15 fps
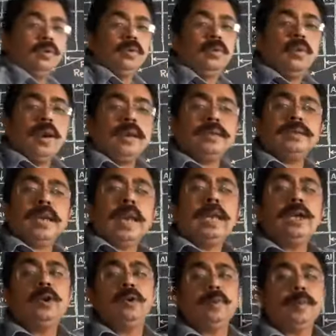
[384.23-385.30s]
2s and
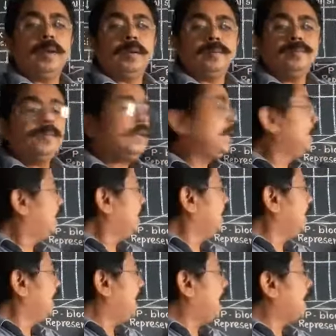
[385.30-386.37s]
2p.
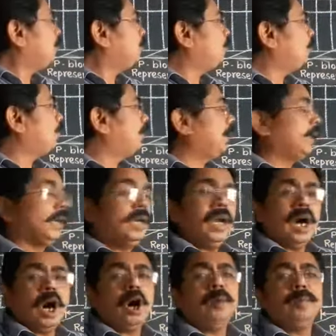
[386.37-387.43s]
In s orbital,
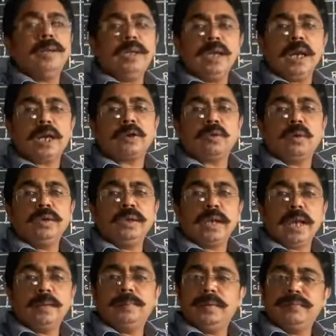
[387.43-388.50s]
how many electrons
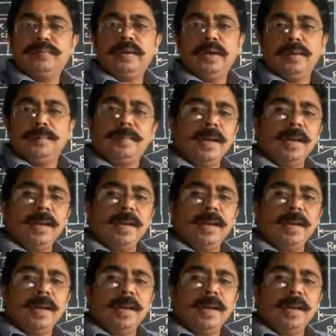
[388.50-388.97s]
can be filled?